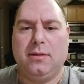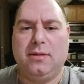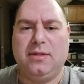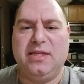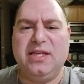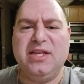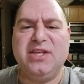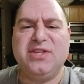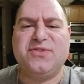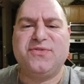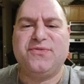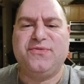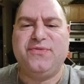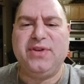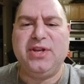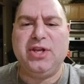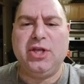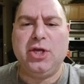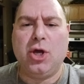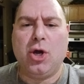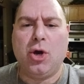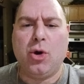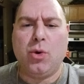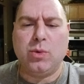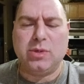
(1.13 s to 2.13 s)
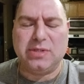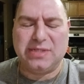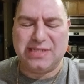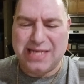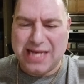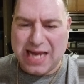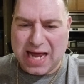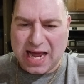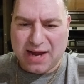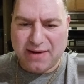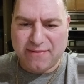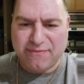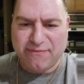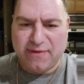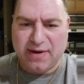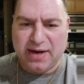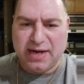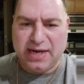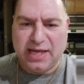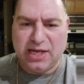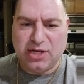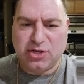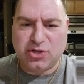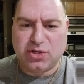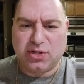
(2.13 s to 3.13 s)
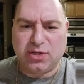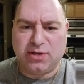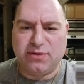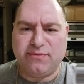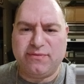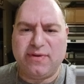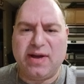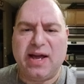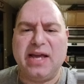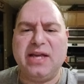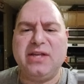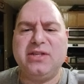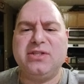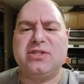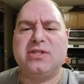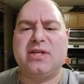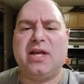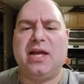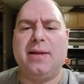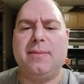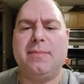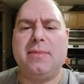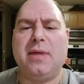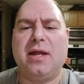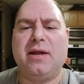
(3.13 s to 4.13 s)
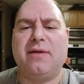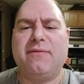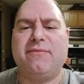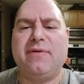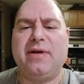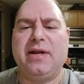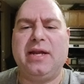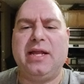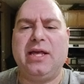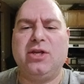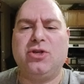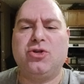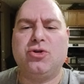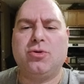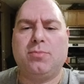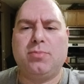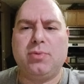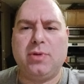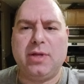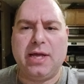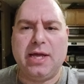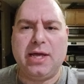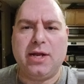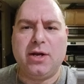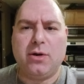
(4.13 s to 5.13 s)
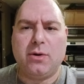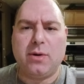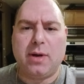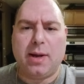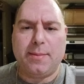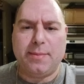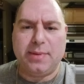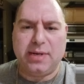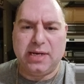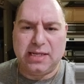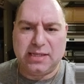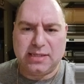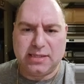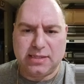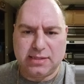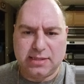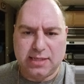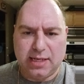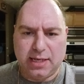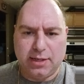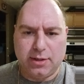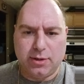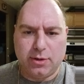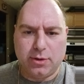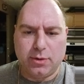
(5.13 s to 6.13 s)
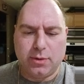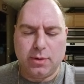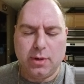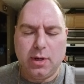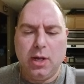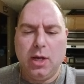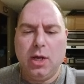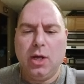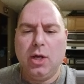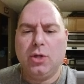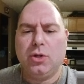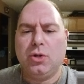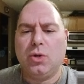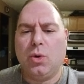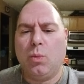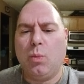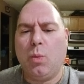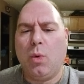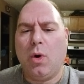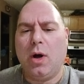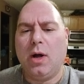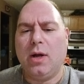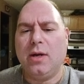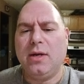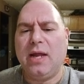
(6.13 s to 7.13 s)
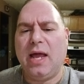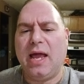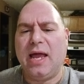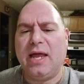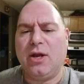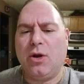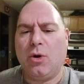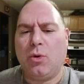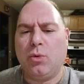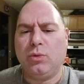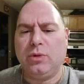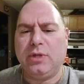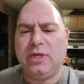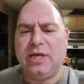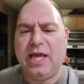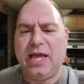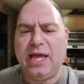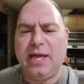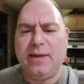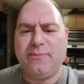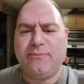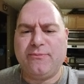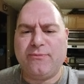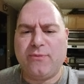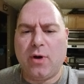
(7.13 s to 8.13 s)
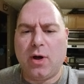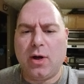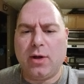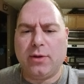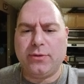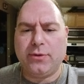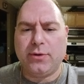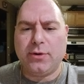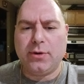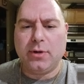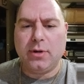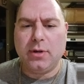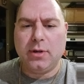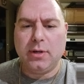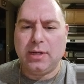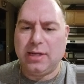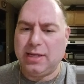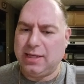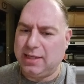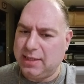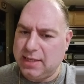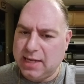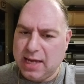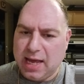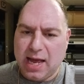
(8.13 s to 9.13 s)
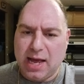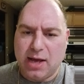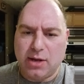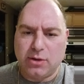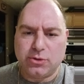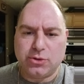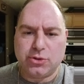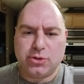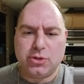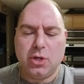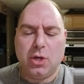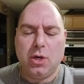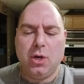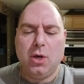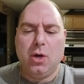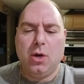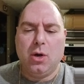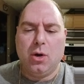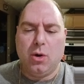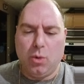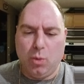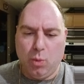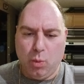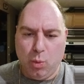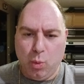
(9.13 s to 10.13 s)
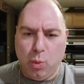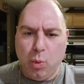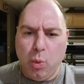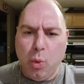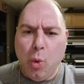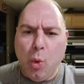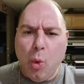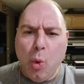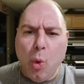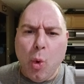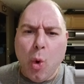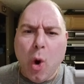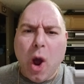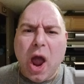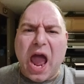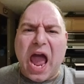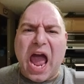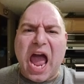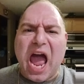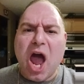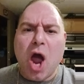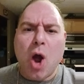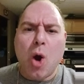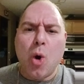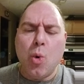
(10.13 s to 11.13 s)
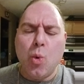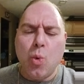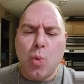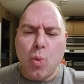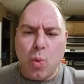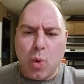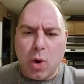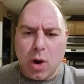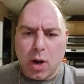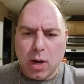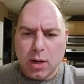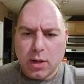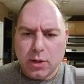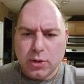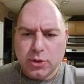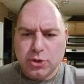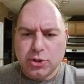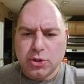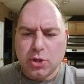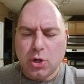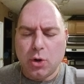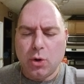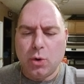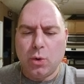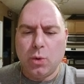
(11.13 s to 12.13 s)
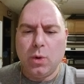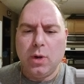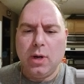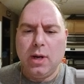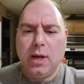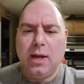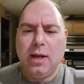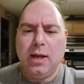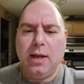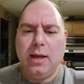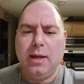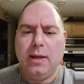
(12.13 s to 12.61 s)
This video is not financial advice. I am not a financial planner. I'm an entertainer. The one and only ape father in the house. Wow! So,